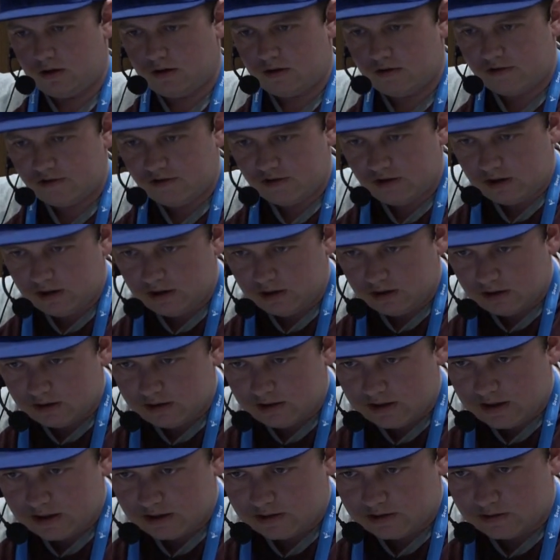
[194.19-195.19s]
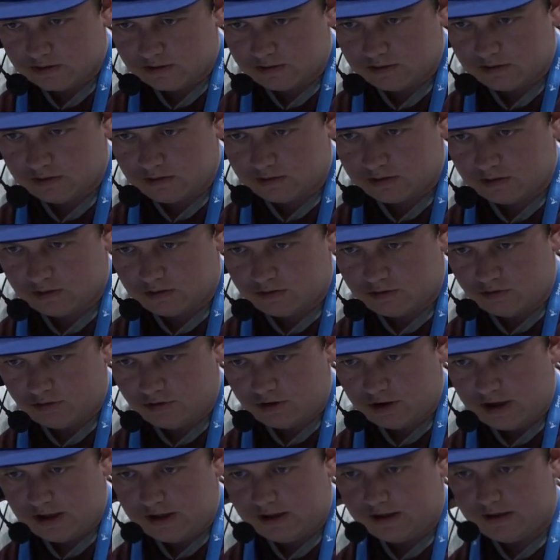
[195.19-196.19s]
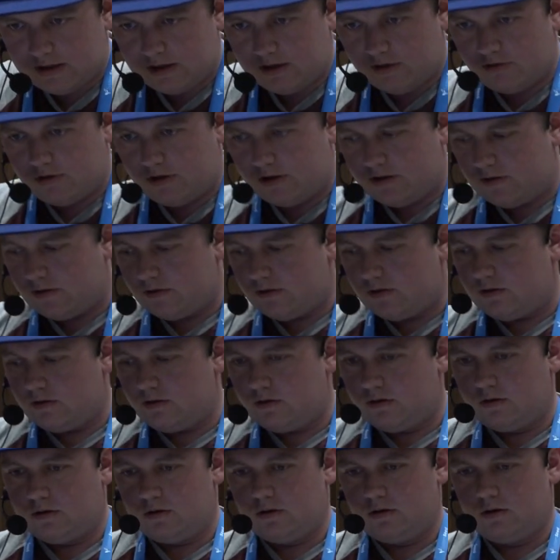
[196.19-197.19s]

seeing that greatly written